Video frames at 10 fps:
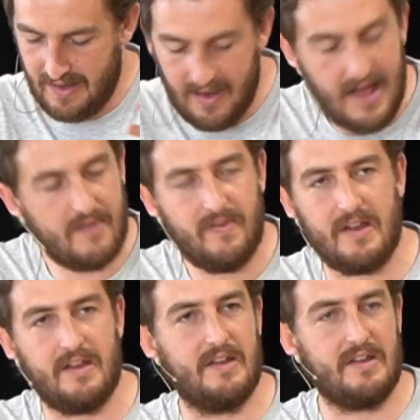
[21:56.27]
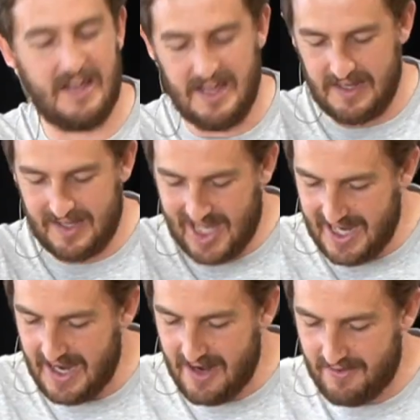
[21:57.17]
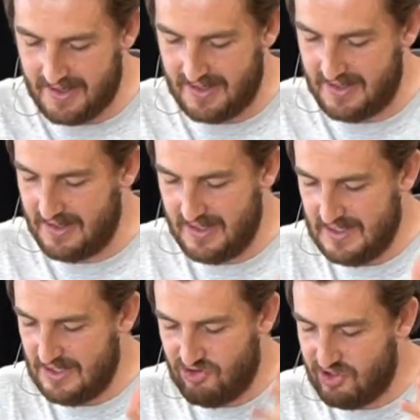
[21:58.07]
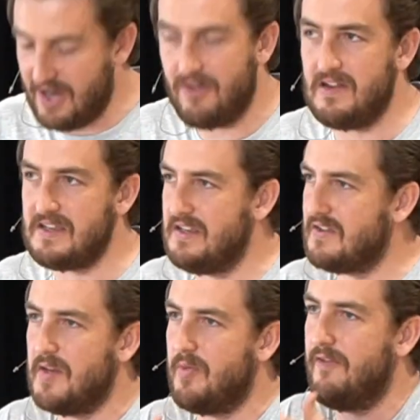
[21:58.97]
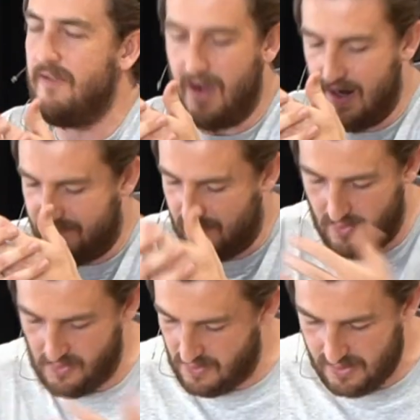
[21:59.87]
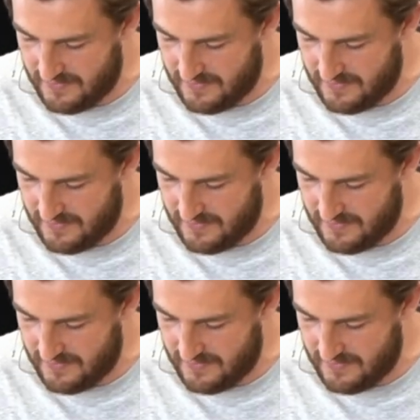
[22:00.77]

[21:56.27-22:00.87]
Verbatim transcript: loving and caring and generous and is going to provide for all